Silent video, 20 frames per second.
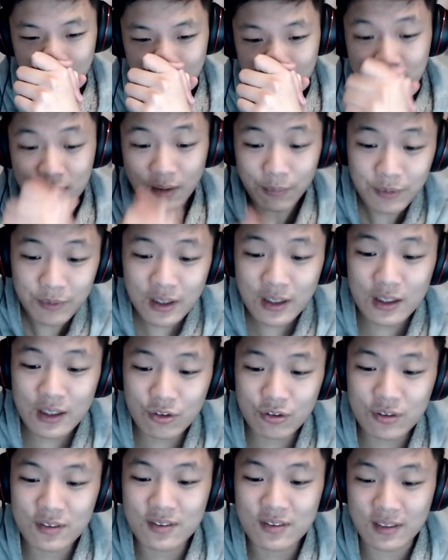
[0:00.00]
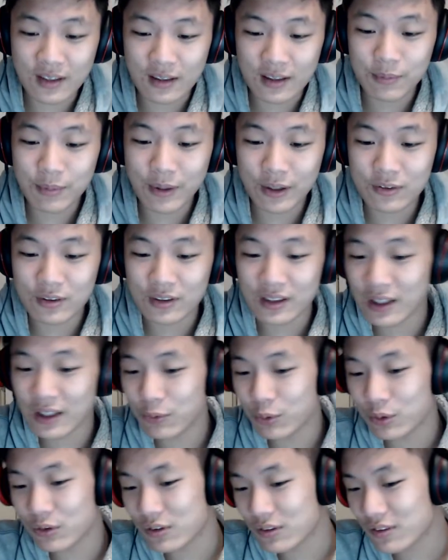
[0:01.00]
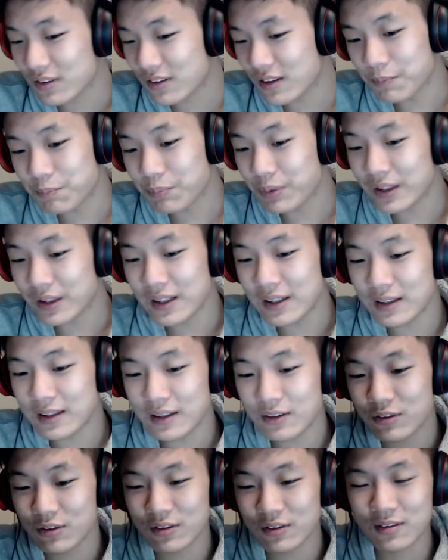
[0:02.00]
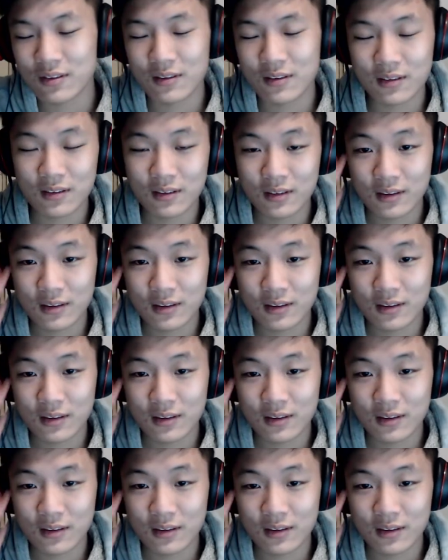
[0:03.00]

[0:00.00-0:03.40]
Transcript: something he just said about today was just completely just